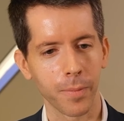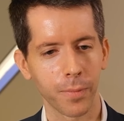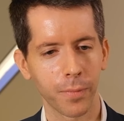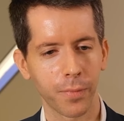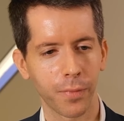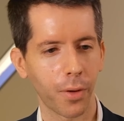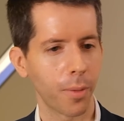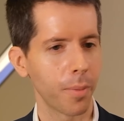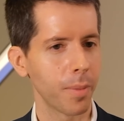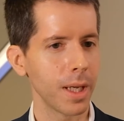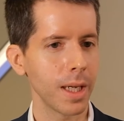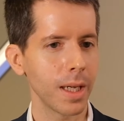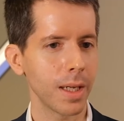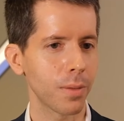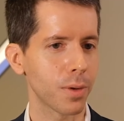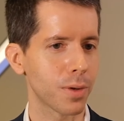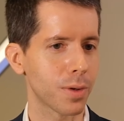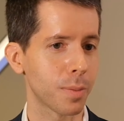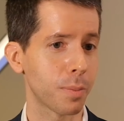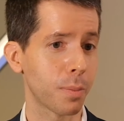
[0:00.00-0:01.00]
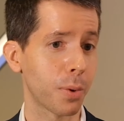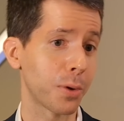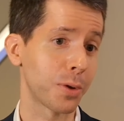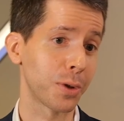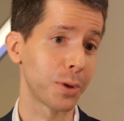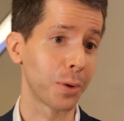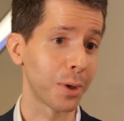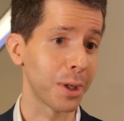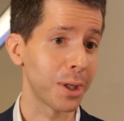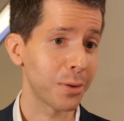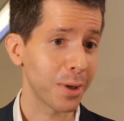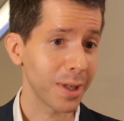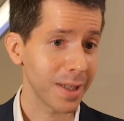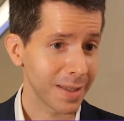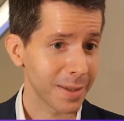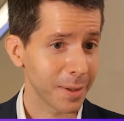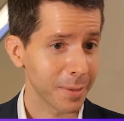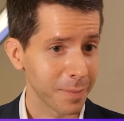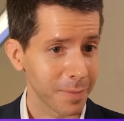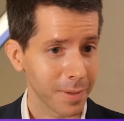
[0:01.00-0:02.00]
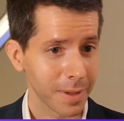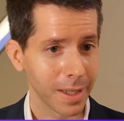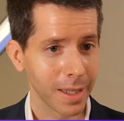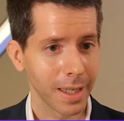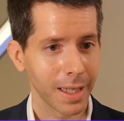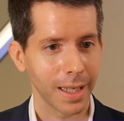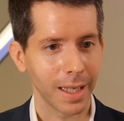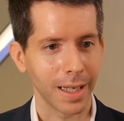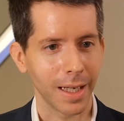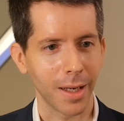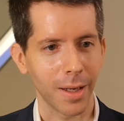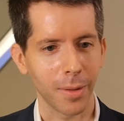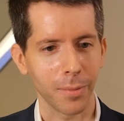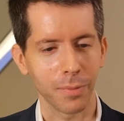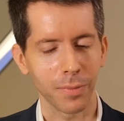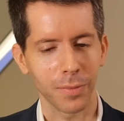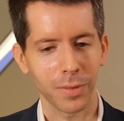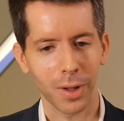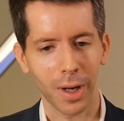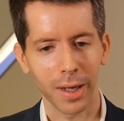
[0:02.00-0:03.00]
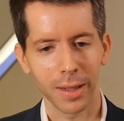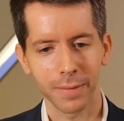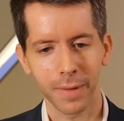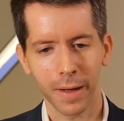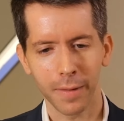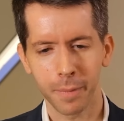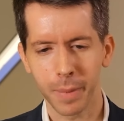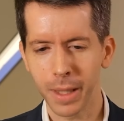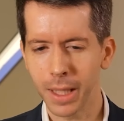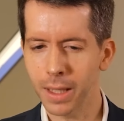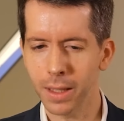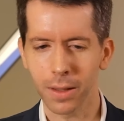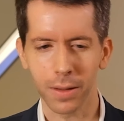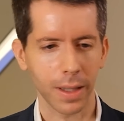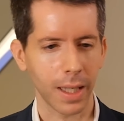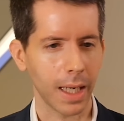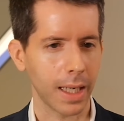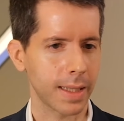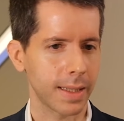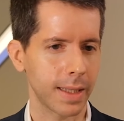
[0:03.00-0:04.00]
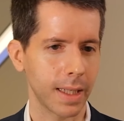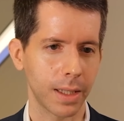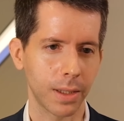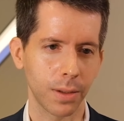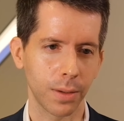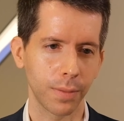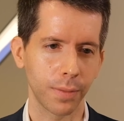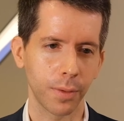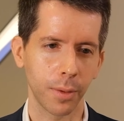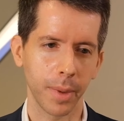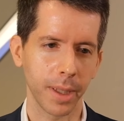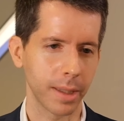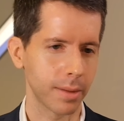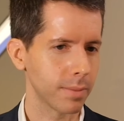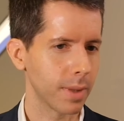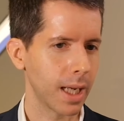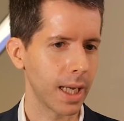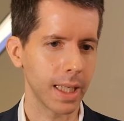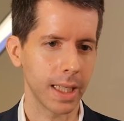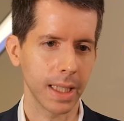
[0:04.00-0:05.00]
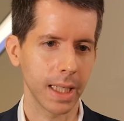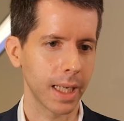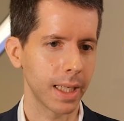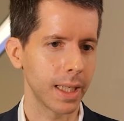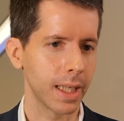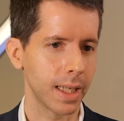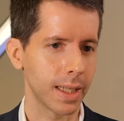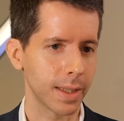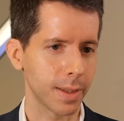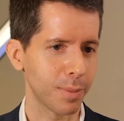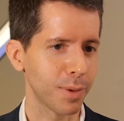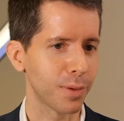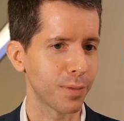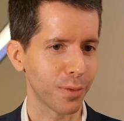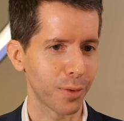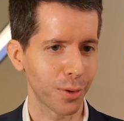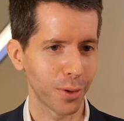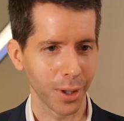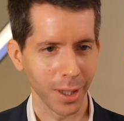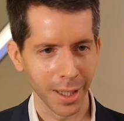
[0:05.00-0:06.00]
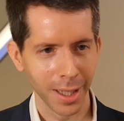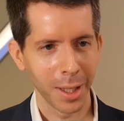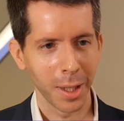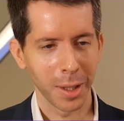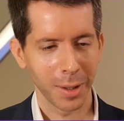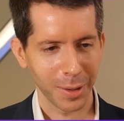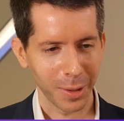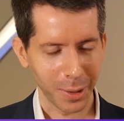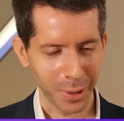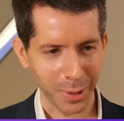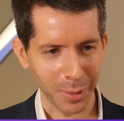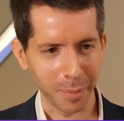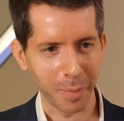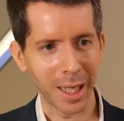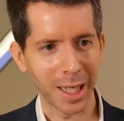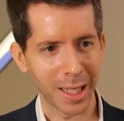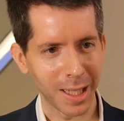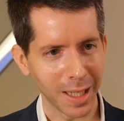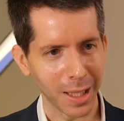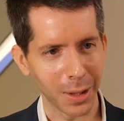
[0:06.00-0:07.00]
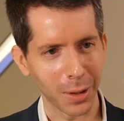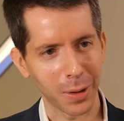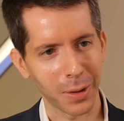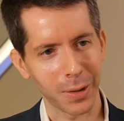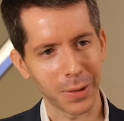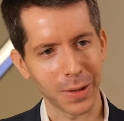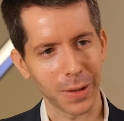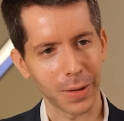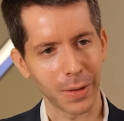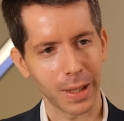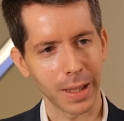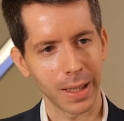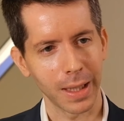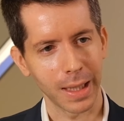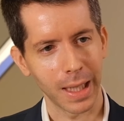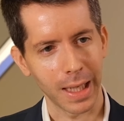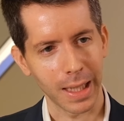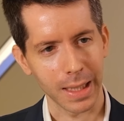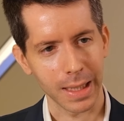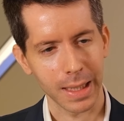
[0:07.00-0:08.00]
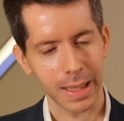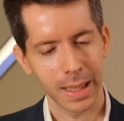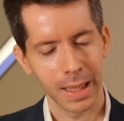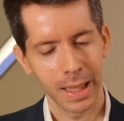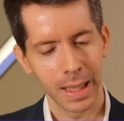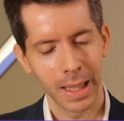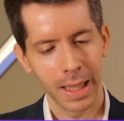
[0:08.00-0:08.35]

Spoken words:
For me, it was personal interest. So I've been in the tech sector for about 8-9 years before the banking and the consulting days.